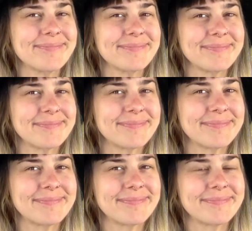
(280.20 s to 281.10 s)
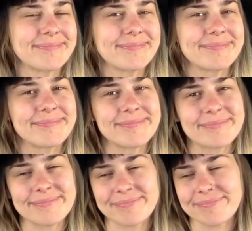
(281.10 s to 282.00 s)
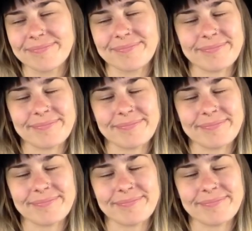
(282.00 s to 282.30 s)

[no speech]